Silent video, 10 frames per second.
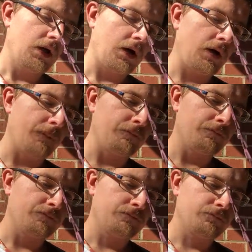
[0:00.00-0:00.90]

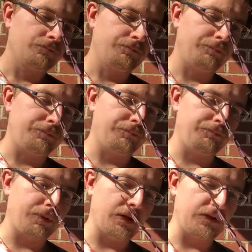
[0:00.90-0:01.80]

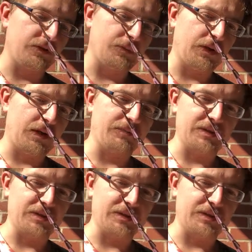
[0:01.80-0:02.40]
But at the same time,